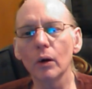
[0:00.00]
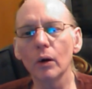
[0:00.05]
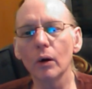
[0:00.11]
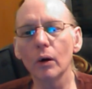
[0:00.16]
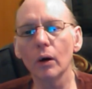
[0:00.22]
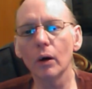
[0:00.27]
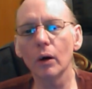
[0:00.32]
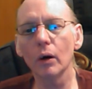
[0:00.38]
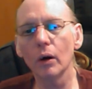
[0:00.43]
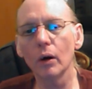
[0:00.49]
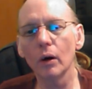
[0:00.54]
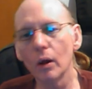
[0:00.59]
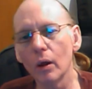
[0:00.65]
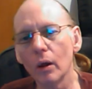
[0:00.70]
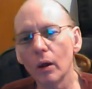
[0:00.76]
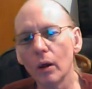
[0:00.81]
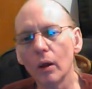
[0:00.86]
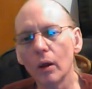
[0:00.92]

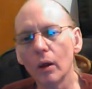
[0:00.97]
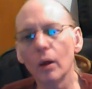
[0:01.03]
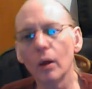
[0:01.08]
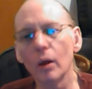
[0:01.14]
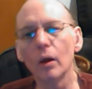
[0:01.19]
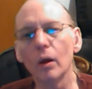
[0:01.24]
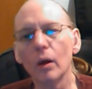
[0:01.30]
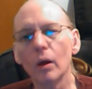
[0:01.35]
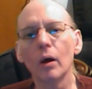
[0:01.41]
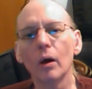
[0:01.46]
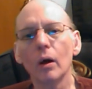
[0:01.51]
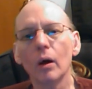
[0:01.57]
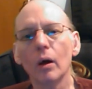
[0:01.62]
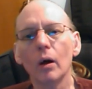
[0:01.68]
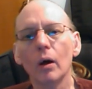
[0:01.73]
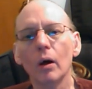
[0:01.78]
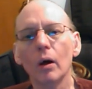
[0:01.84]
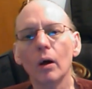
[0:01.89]

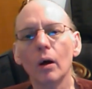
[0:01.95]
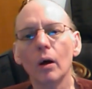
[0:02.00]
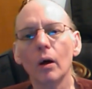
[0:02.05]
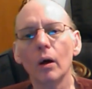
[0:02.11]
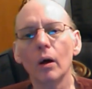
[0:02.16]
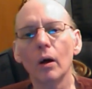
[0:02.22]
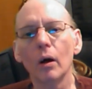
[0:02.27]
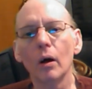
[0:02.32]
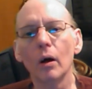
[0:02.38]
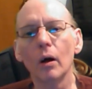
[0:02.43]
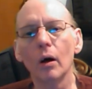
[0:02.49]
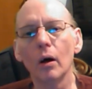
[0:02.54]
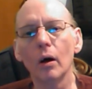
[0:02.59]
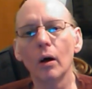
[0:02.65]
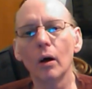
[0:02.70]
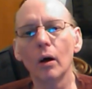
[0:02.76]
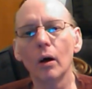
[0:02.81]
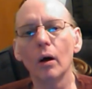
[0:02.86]

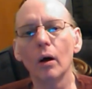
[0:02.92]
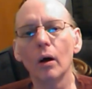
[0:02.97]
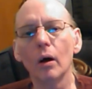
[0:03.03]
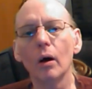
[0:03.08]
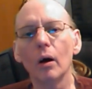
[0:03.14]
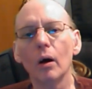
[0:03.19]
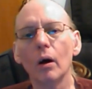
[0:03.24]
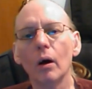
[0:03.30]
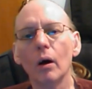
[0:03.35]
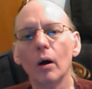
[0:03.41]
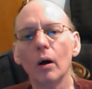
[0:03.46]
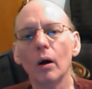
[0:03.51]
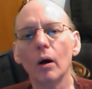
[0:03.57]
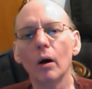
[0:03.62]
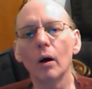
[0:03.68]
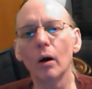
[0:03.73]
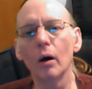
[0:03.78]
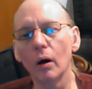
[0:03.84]

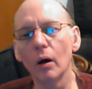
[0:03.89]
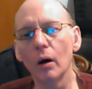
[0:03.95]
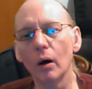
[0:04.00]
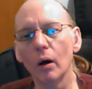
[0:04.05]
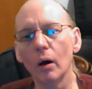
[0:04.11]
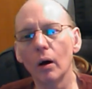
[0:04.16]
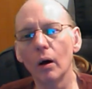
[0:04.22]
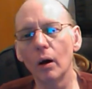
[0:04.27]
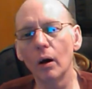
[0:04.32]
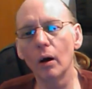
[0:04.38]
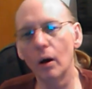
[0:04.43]
[no speech]